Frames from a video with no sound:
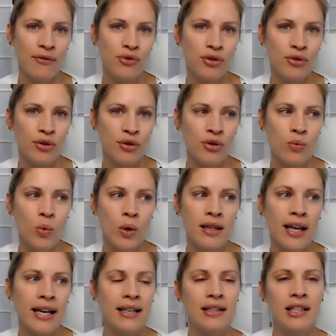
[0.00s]
afternoon,
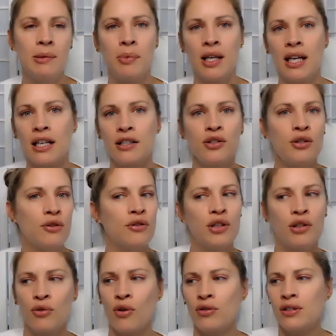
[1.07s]
would likely be a two
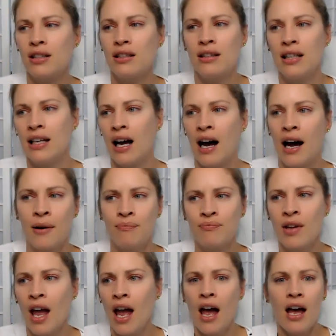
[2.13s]
year old
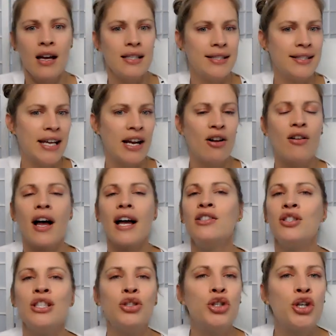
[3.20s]
um, dental
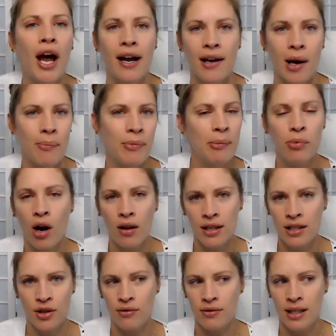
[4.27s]
hygiene checkup. They
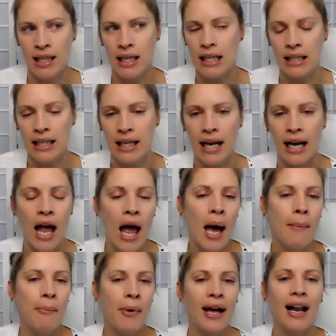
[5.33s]
probably don't need a cleaning.
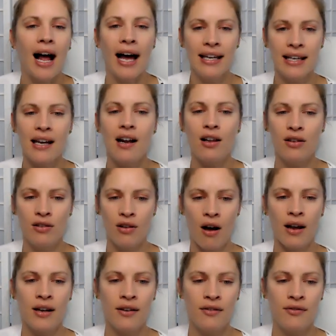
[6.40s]
But I get a
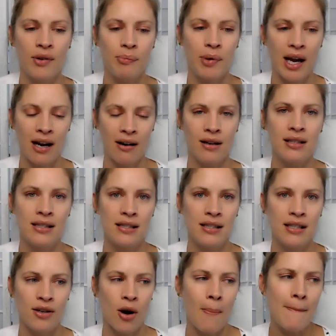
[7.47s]
lot of
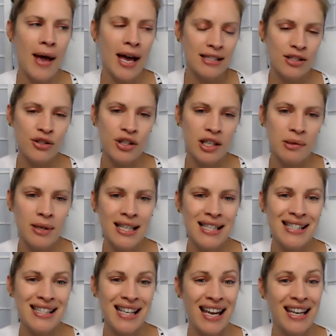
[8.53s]
parents, you know, messaging
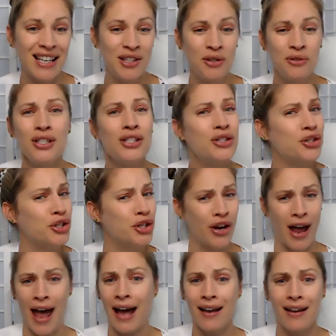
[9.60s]
me saying, "Can you just
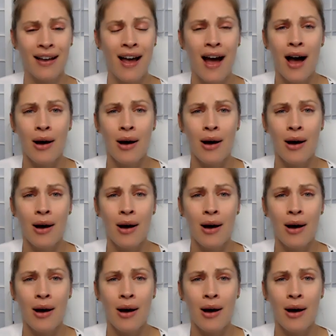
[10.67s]
check